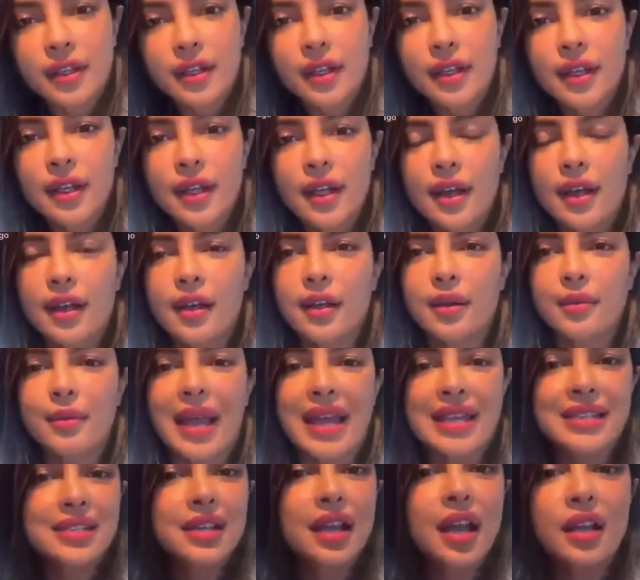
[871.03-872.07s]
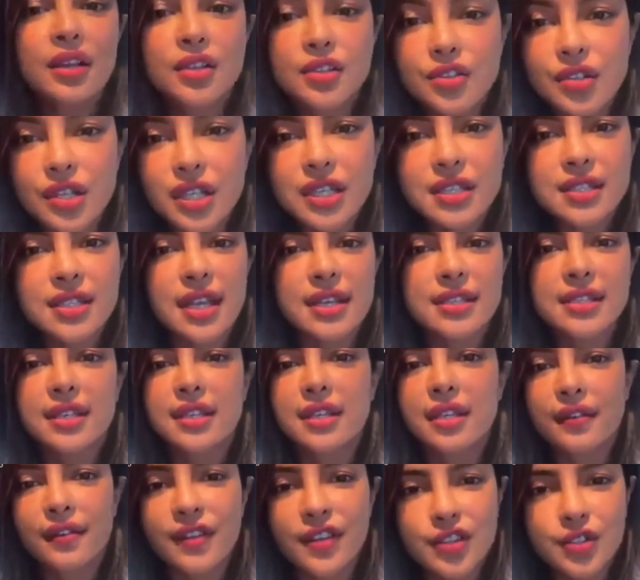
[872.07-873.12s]
as countries, as
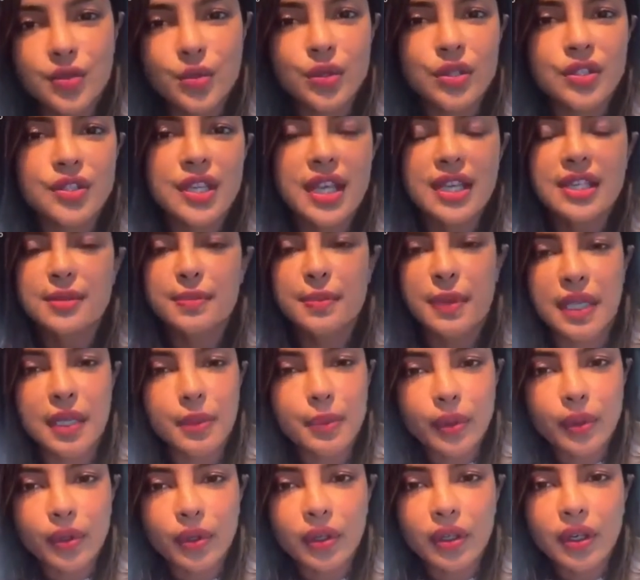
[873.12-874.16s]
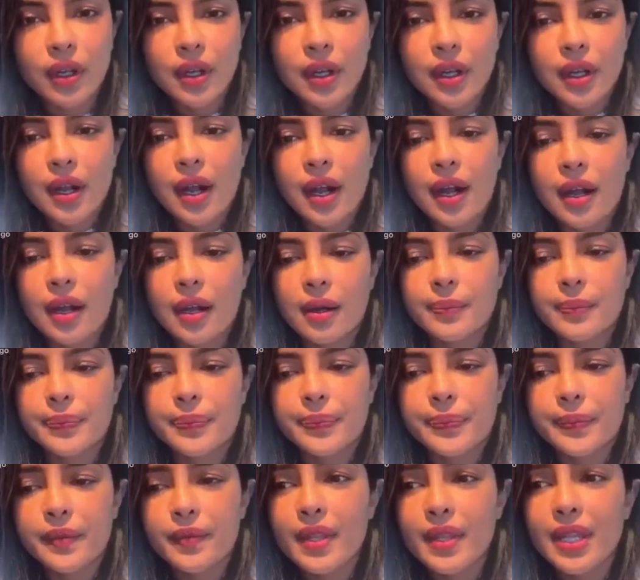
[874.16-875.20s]
individuals, as people.
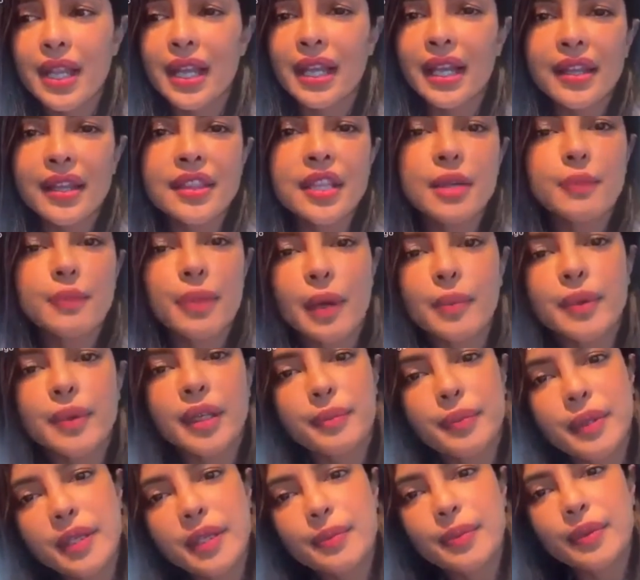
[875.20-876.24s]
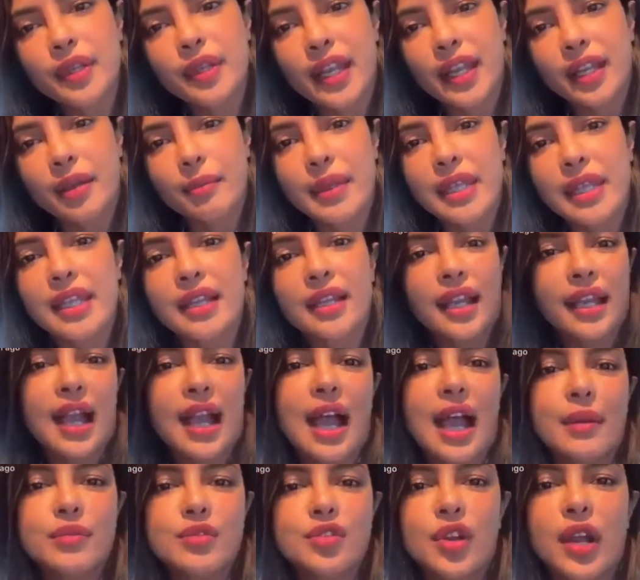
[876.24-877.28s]
And I think public people like me, like
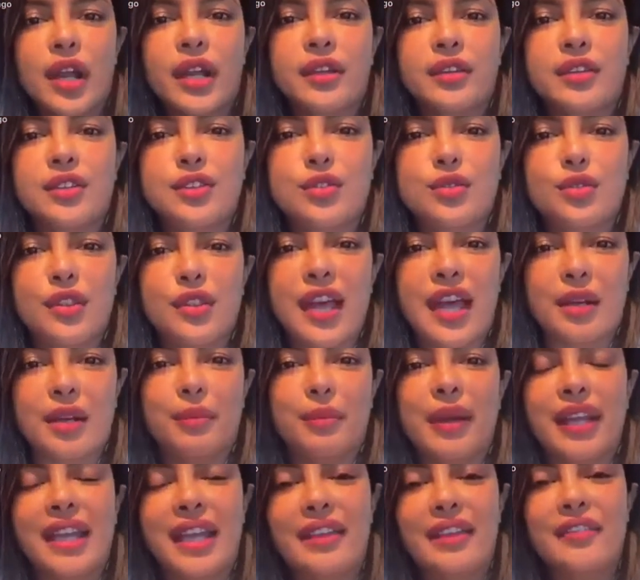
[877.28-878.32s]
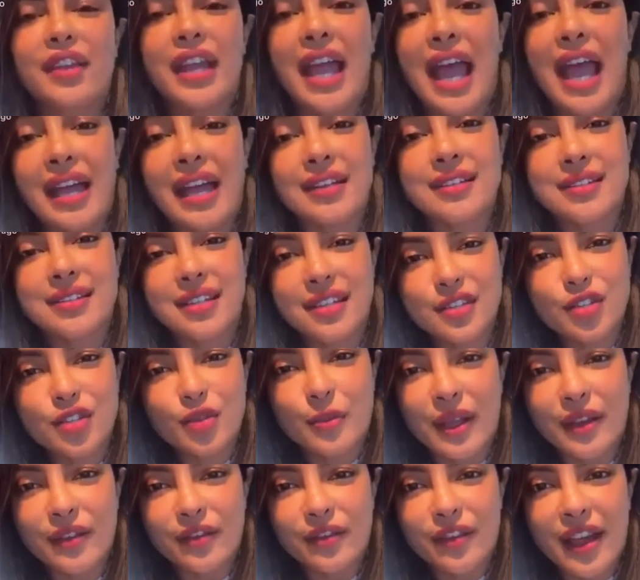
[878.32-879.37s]
I'm trying to do that by giving access to
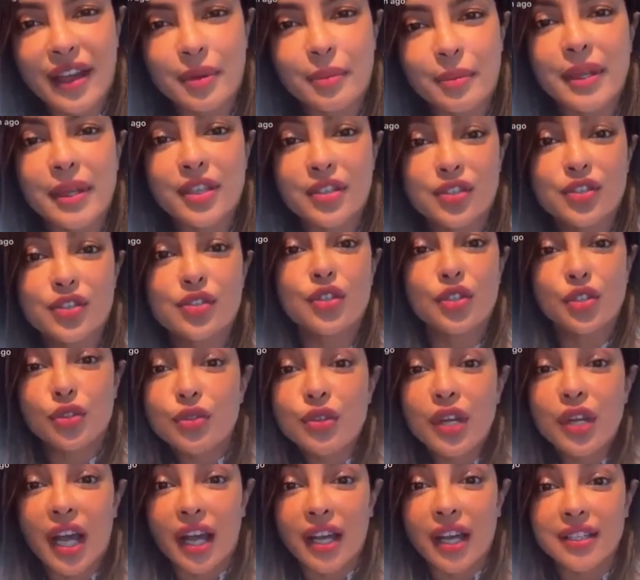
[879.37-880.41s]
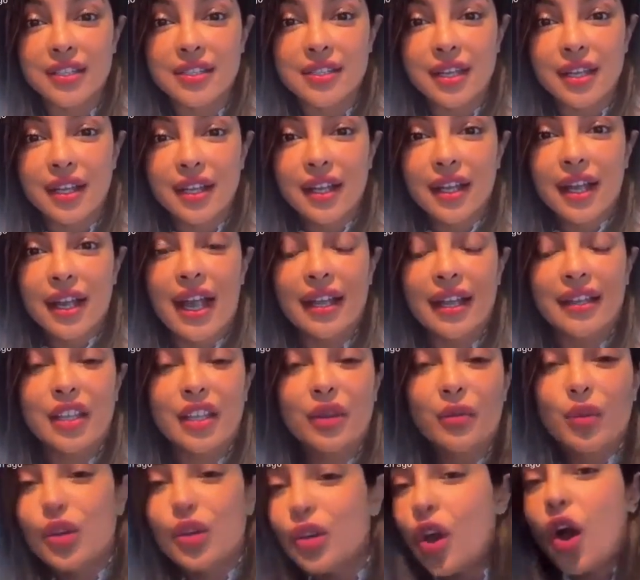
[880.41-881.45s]
my fan base to you guys, and they
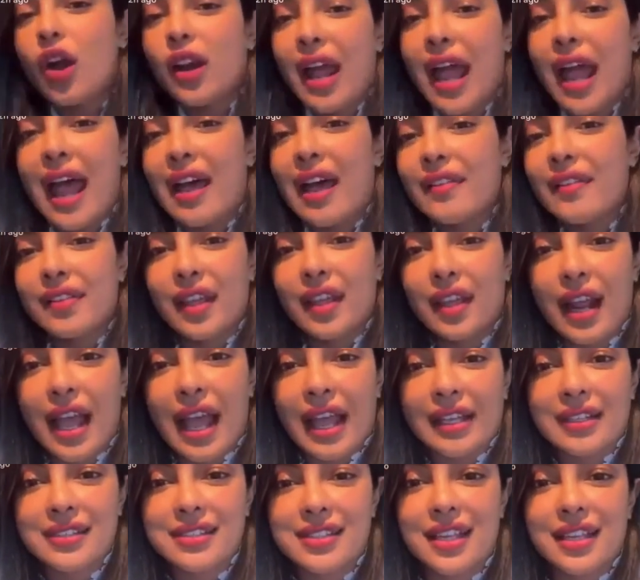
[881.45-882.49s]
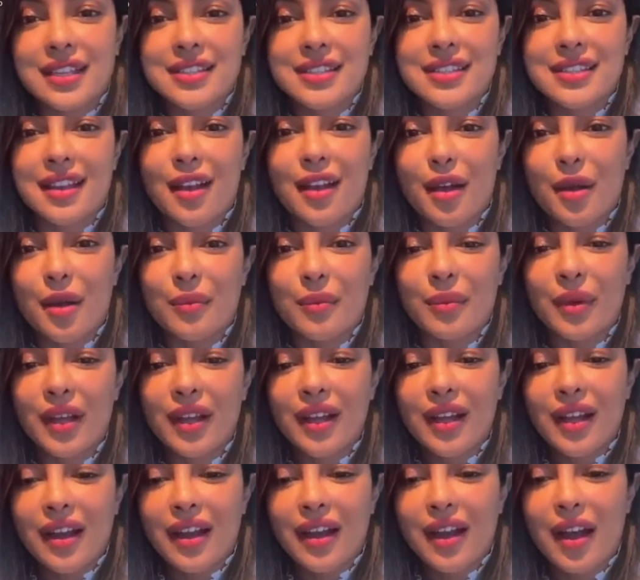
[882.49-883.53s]
would not have that access.
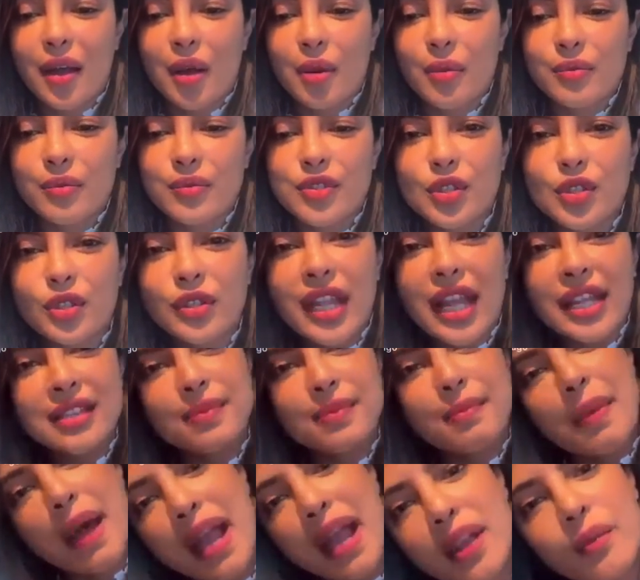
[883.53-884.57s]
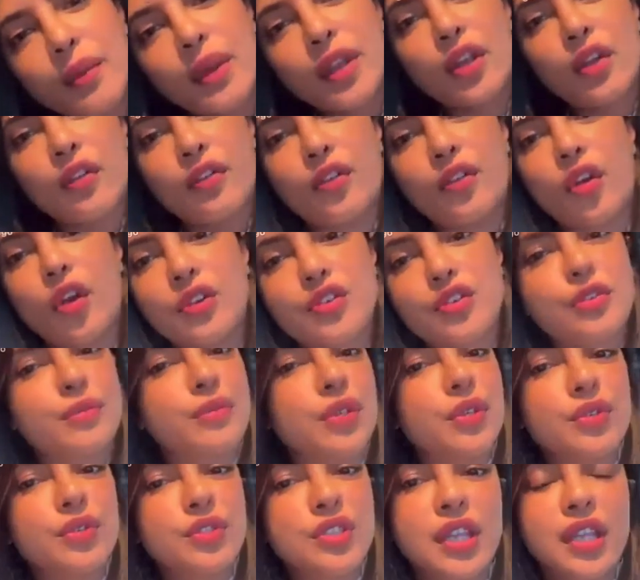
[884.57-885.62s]
So that's my way of
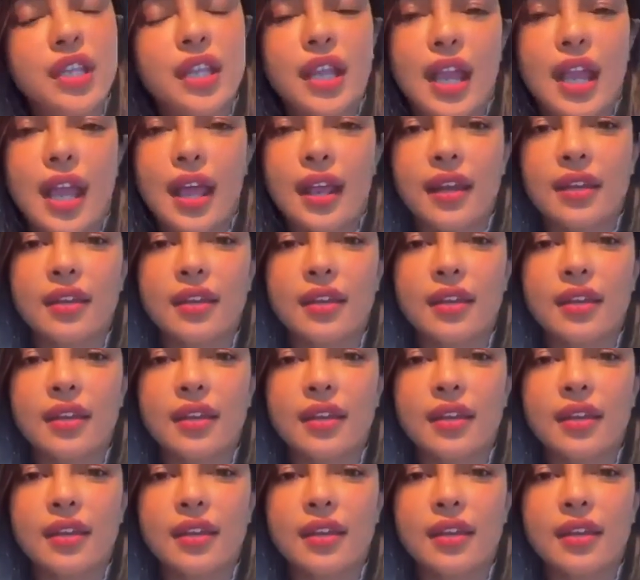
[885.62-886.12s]
contributing, and